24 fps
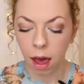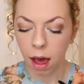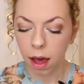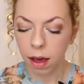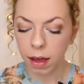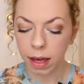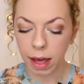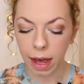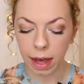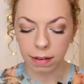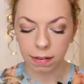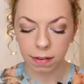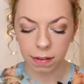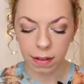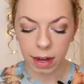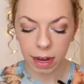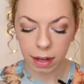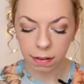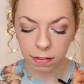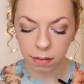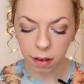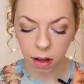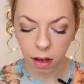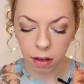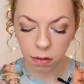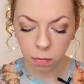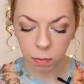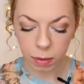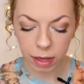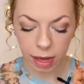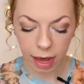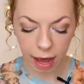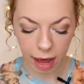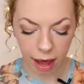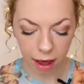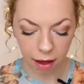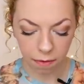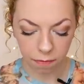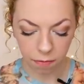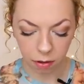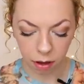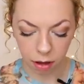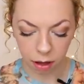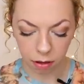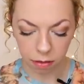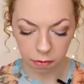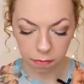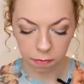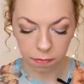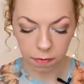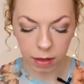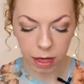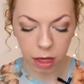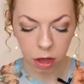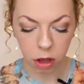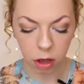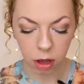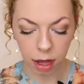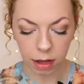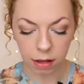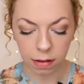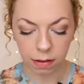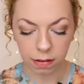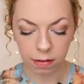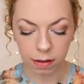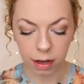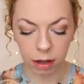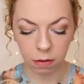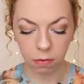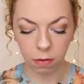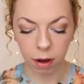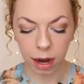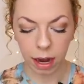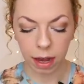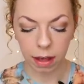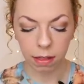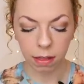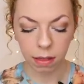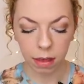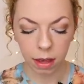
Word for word: Okay, so the next cards we have are the fish and the stingray.